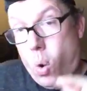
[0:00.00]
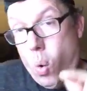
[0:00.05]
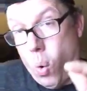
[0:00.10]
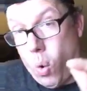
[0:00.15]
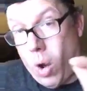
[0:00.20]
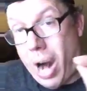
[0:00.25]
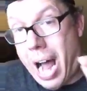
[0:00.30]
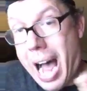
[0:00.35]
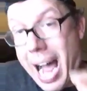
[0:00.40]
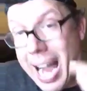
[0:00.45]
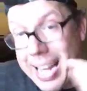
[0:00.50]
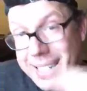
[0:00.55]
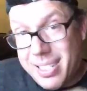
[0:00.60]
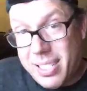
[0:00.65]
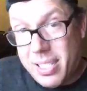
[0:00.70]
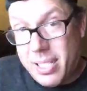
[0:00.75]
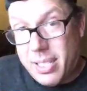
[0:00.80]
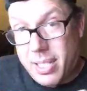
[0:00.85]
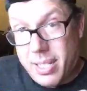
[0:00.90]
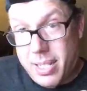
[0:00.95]
or
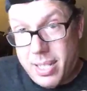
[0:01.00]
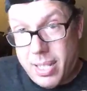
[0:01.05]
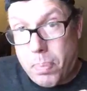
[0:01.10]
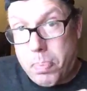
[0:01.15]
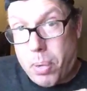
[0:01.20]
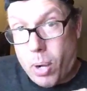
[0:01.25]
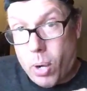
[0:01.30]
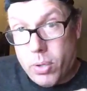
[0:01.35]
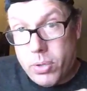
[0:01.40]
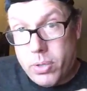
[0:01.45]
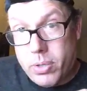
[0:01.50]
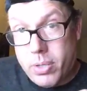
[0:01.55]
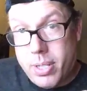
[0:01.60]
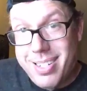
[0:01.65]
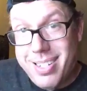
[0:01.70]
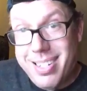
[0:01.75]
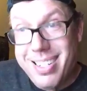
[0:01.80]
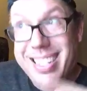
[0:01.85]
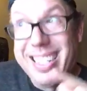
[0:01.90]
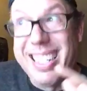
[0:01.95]
hides the post,
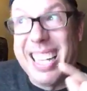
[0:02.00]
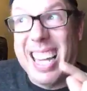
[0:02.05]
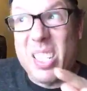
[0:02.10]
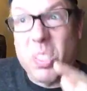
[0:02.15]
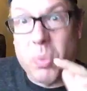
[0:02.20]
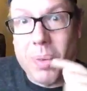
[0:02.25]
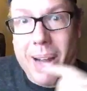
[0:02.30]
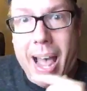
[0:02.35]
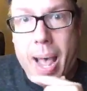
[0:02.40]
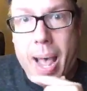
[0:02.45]
guess what